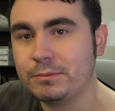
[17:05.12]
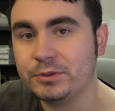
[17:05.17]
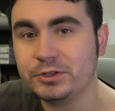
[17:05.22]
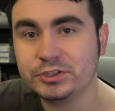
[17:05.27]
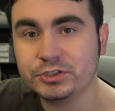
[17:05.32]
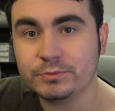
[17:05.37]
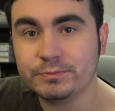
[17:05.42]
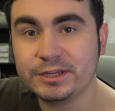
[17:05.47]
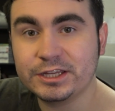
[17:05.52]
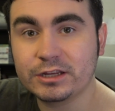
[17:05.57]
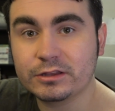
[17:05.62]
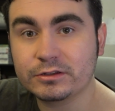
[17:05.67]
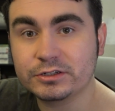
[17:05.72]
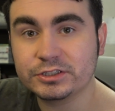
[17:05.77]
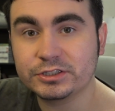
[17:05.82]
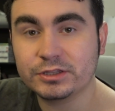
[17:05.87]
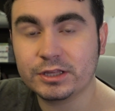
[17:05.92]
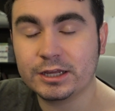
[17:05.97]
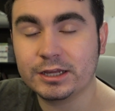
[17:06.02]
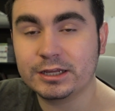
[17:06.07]
this will be another
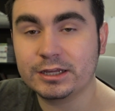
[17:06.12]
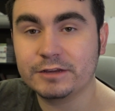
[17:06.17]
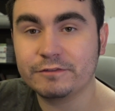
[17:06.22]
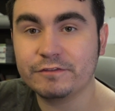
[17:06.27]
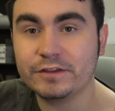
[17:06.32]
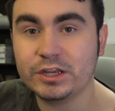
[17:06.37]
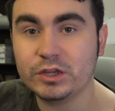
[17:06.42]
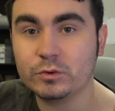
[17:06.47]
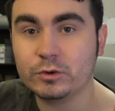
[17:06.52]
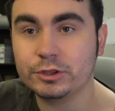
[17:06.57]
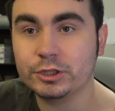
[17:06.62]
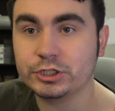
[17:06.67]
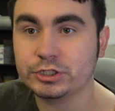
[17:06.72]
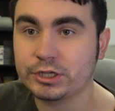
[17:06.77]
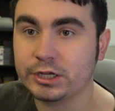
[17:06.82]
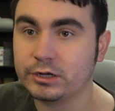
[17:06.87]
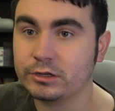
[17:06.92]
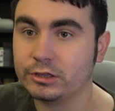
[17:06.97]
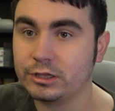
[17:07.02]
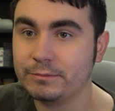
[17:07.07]
video on the
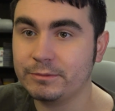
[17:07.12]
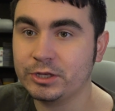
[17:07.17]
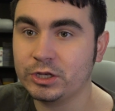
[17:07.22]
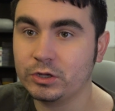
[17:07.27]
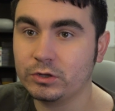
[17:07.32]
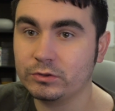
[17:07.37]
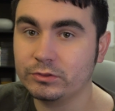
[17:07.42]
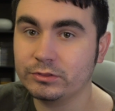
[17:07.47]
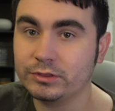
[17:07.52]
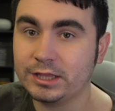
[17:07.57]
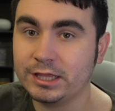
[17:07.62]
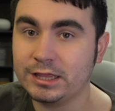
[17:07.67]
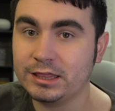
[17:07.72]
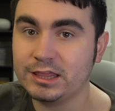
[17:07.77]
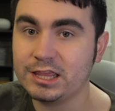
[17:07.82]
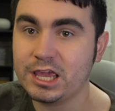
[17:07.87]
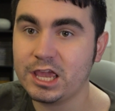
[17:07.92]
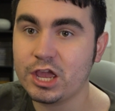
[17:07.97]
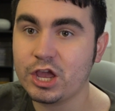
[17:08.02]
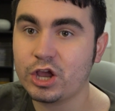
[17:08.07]
channel. Let me know in
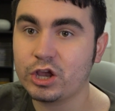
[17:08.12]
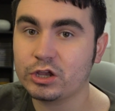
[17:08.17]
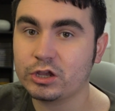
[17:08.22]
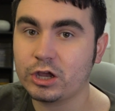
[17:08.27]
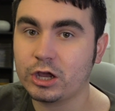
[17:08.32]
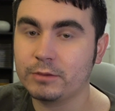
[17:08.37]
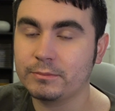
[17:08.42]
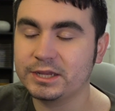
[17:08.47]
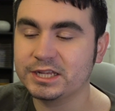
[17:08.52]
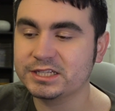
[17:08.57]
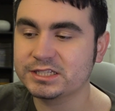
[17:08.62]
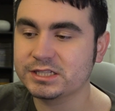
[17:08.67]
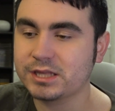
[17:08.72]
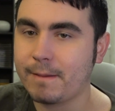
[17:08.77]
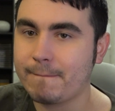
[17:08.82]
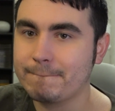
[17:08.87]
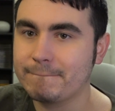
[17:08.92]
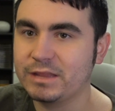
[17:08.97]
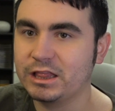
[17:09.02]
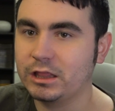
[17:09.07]
the comments
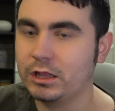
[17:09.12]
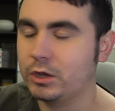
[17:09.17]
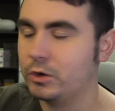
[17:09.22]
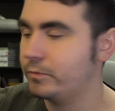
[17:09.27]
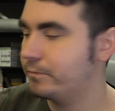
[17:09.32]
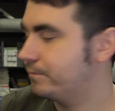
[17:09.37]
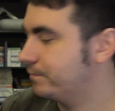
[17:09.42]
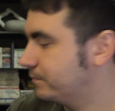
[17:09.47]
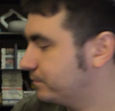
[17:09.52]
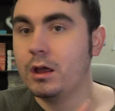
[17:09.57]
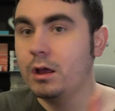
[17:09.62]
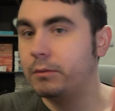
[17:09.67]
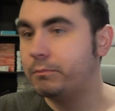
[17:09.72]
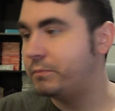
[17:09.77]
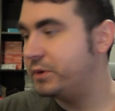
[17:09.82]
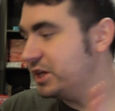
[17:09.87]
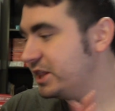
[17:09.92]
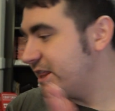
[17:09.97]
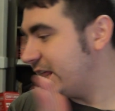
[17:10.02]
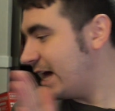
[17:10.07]
below.
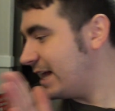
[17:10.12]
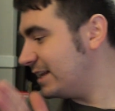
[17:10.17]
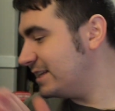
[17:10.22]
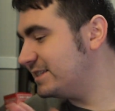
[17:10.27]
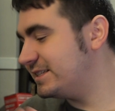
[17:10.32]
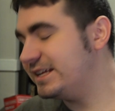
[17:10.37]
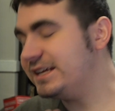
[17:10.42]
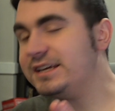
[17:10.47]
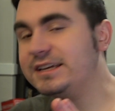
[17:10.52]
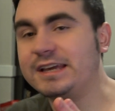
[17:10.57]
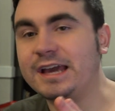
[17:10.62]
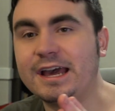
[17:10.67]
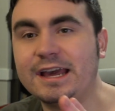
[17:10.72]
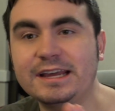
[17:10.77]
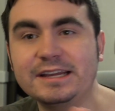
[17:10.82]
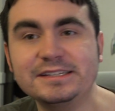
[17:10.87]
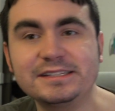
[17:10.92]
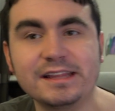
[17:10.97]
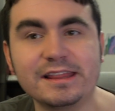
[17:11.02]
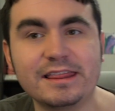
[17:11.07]
But that is it,
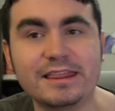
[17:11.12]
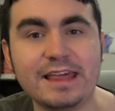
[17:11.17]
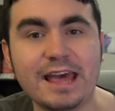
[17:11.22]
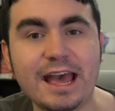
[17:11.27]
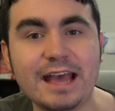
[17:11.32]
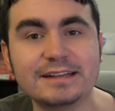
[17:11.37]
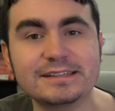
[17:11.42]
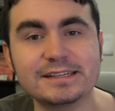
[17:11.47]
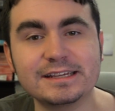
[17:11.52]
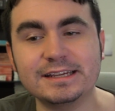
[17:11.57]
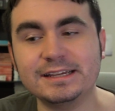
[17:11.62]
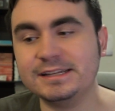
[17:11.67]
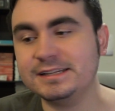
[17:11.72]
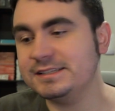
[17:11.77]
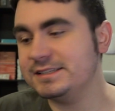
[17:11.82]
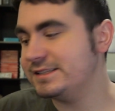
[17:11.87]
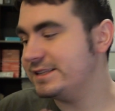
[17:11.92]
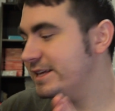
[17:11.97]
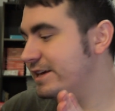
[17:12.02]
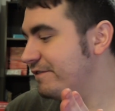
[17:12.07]
guys. That
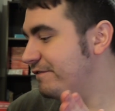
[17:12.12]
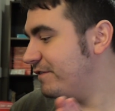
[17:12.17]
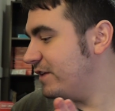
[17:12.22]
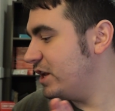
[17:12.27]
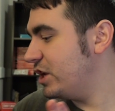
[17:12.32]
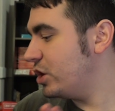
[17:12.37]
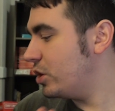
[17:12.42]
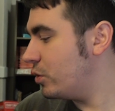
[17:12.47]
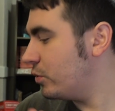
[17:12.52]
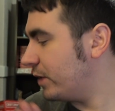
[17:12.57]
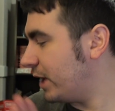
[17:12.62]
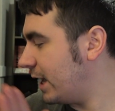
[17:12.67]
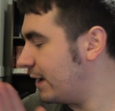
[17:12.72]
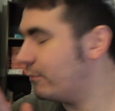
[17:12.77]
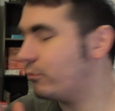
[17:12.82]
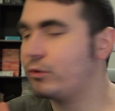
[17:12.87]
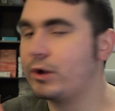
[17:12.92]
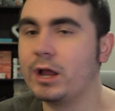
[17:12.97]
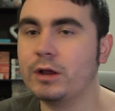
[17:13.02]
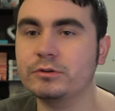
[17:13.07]
is the video game
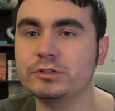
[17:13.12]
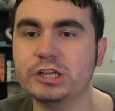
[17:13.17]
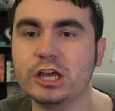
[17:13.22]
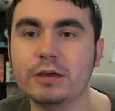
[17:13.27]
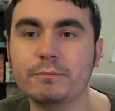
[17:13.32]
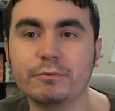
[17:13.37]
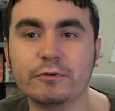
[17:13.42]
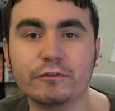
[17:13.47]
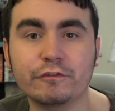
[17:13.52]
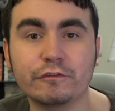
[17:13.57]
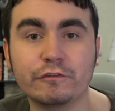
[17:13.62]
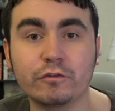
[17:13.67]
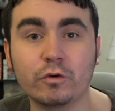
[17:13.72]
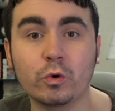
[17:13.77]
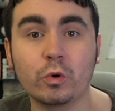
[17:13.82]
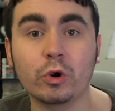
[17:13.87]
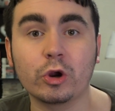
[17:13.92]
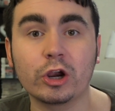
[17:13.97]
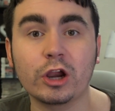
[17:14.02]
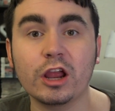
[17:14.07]
roundup
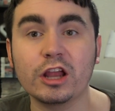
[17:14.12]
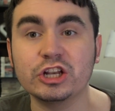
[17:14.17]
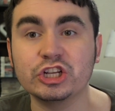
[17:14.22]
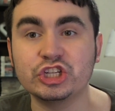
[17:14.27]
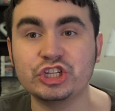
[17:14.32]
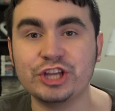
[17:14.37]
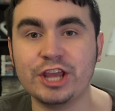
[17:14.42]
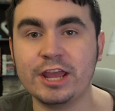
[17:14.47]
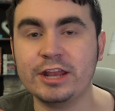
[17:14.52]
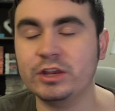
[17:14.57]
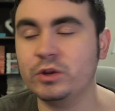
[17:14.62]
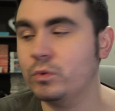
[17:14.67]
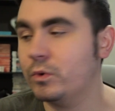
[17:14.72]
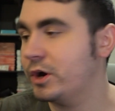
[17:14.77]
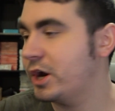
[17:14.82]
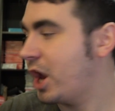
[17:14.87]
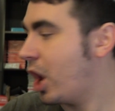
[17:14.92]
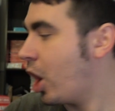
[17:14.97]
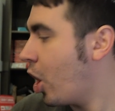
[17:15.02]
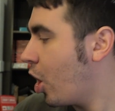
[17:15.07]
for January.